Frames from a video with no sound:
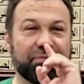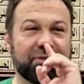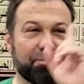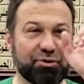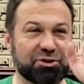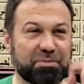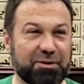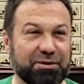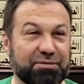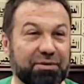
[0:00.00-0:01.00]
the most
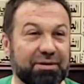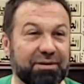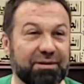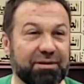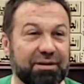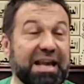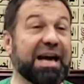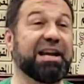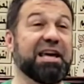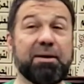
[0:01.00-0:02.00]
powerful.
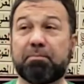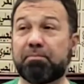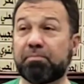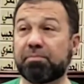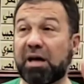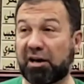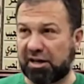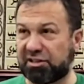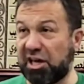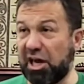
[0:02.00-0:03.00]
Al-Alim,
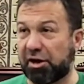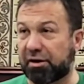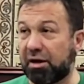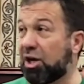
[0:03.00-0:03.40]
Al-Qadir.